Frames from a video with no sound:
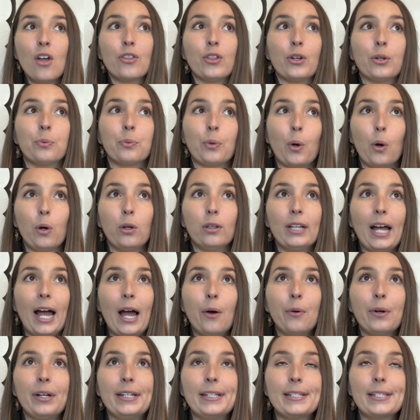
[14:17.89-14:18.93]
The
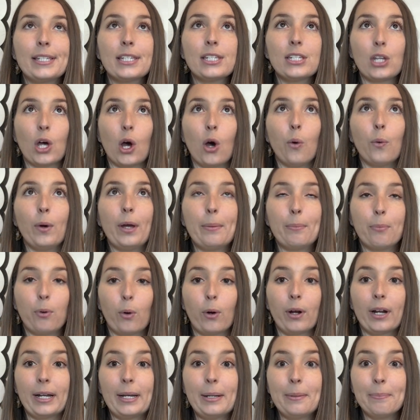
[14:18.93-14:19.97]
rollout is so
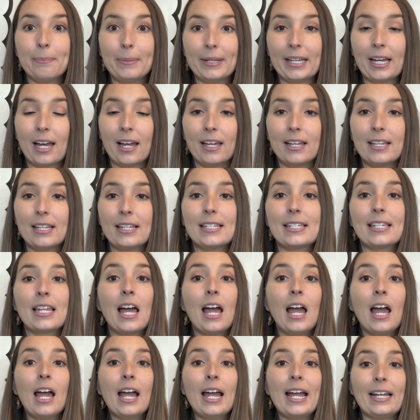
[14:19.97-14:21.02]
important because
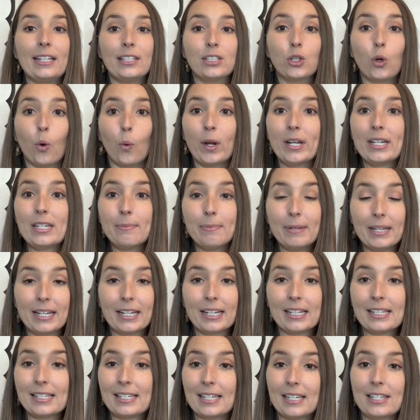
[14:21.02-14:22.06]
it's going to be a
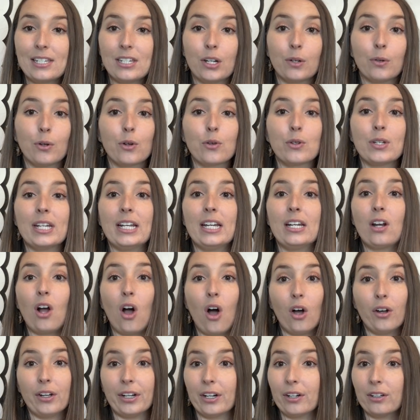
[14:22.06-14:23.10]
consistent routine
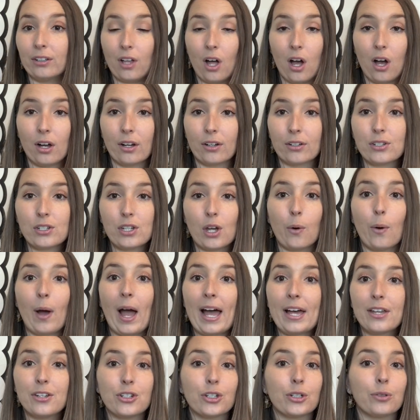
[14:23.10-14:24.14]
all year long. So
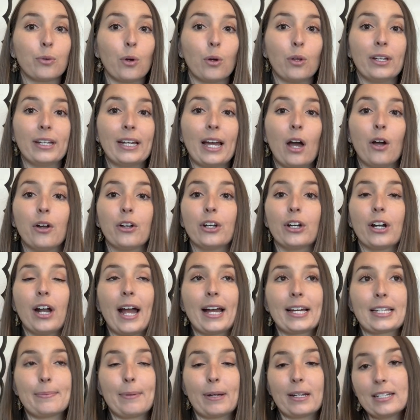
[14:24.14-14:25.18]
as you're rolling out your
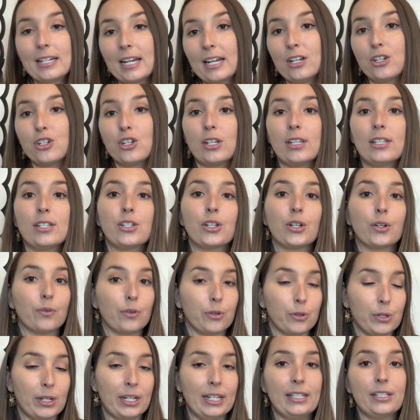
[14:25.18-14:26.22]
expectations, your
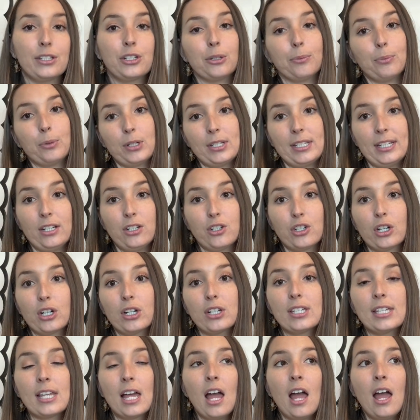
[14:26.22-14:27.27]
routines, your
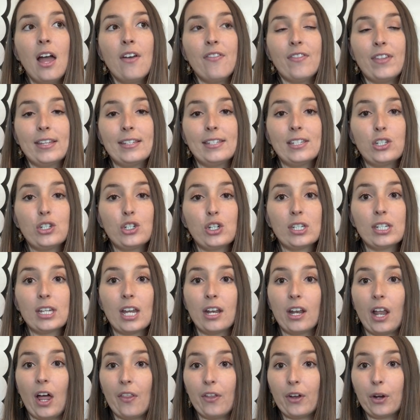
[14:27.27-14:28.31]
procedures, this is just
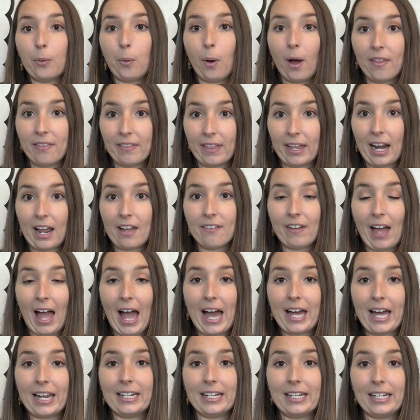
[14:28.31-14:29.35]
another one that I've
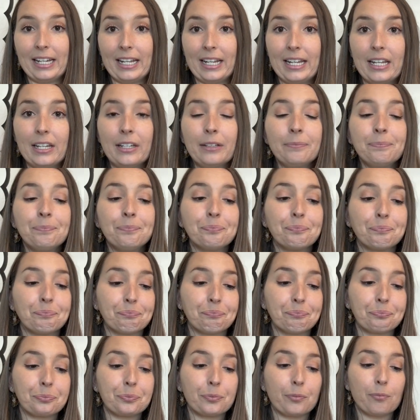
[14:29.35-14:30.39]
added in
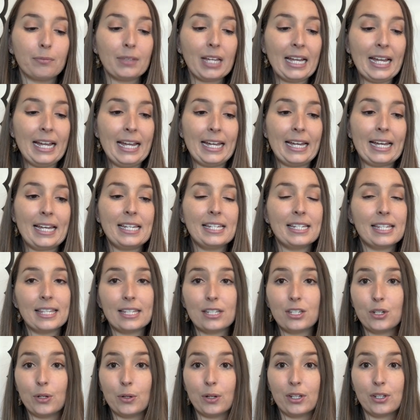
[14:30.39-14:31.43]
and the
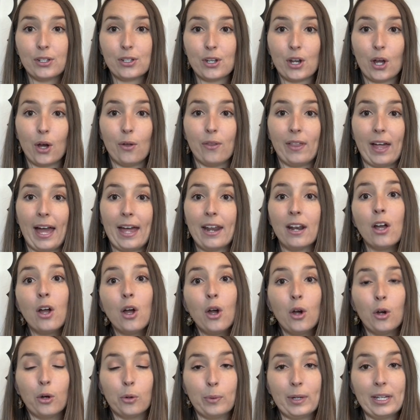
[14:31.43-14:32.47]
students know that
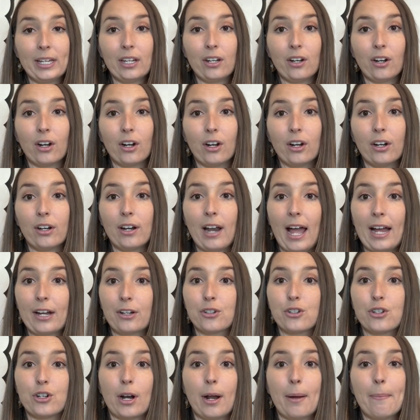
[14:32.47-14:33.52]
we can earn
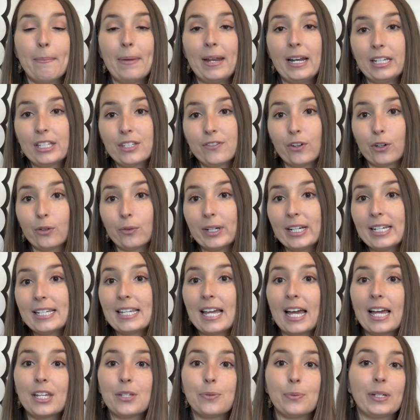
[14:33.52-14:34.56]
extra minutes for
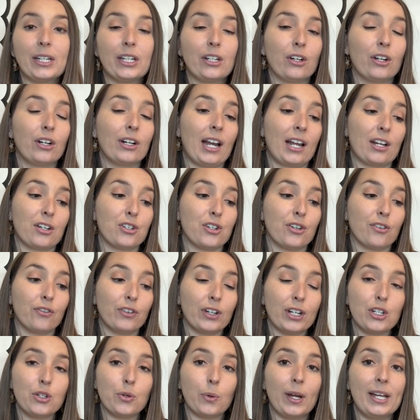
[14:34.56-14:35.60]
recess, we can earn extra
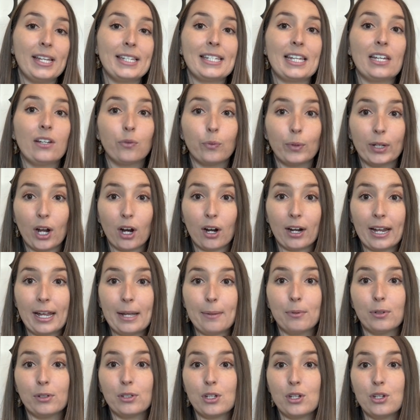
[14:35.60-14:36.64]
free choice if we are
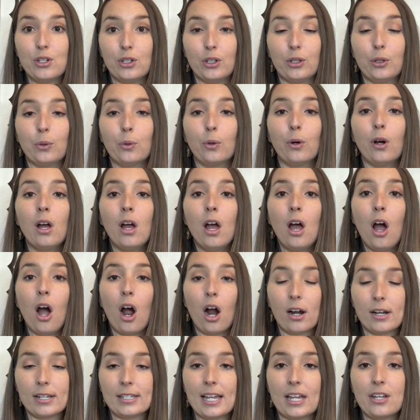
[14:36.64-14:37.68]
able to do
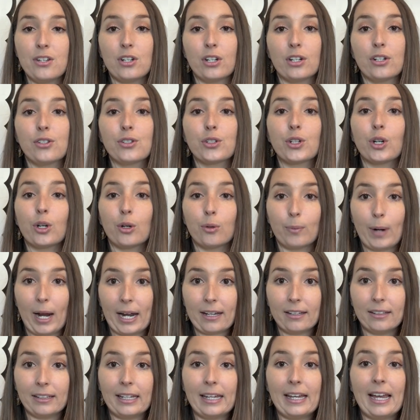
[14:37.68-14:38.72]
our centers
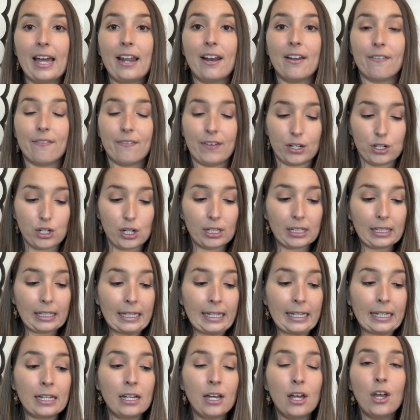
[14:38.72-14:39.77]
correctly and
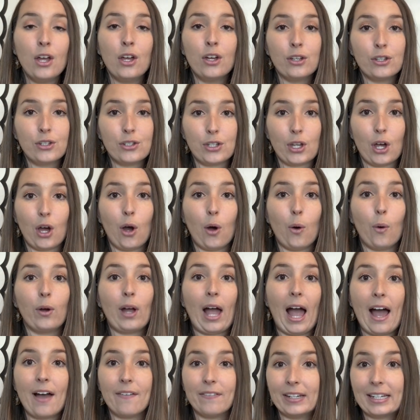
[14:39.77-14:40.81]
efficiently. So
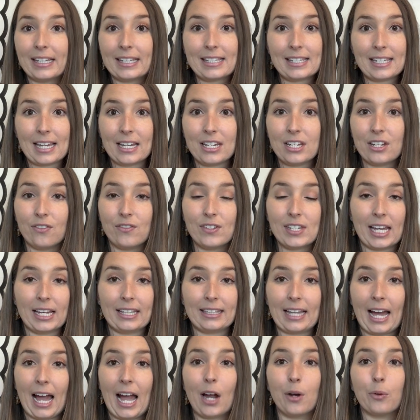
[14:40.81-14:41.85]
having incentives like
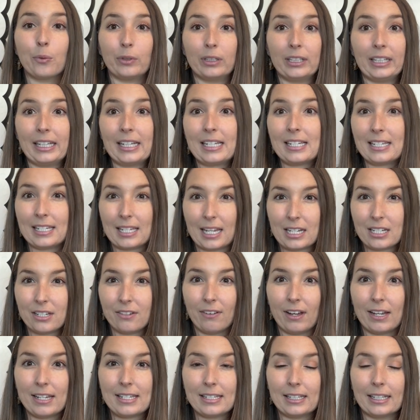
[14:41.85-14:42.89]
that, really
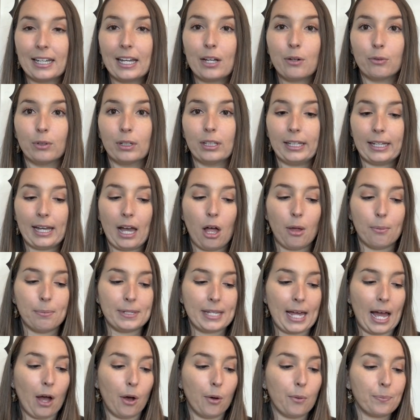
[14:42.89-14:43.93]
incentivizing it really helps
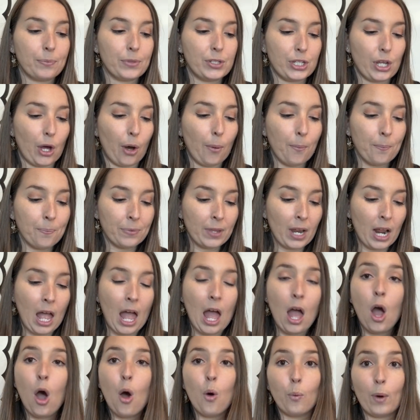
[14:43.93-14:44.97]
out. So
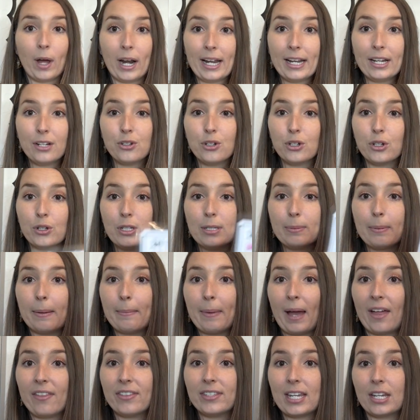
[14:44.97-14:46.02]
when I introduce my
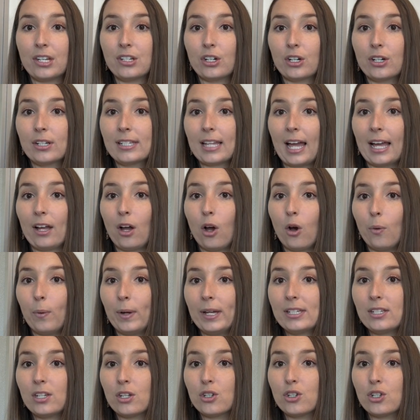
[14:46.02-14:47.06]
math centers, I
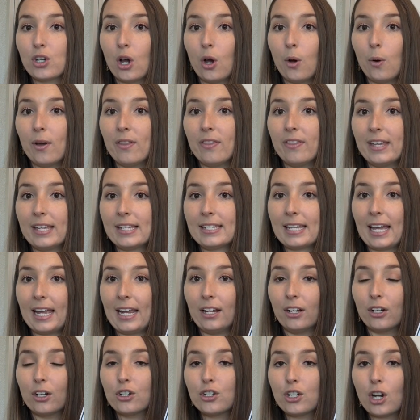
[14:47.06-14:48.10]
always show this
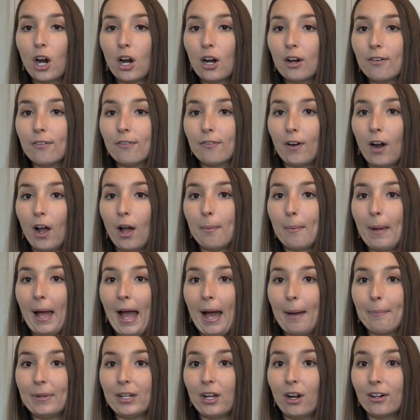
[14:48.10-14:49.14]
anchor chart from
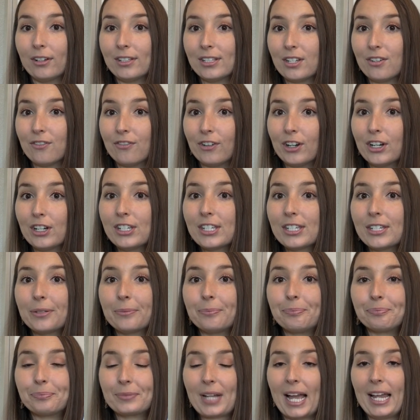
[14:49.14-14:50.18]
Happy Hearts in First,
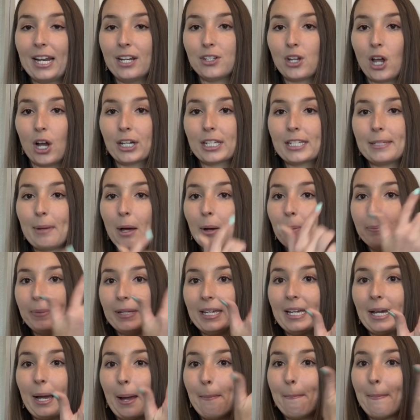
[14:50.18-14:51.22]
and it talks about
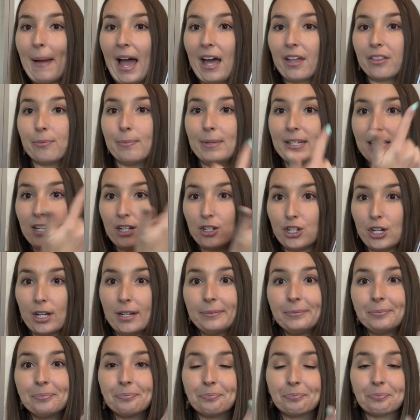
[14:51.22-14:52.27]
being a
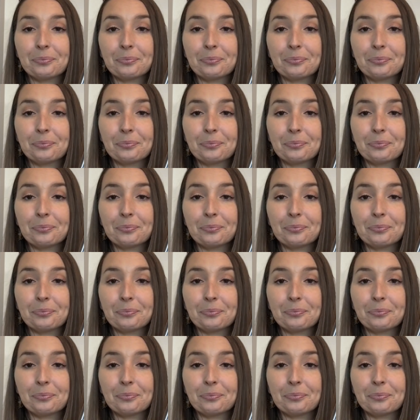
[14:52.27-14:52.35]
mathematician.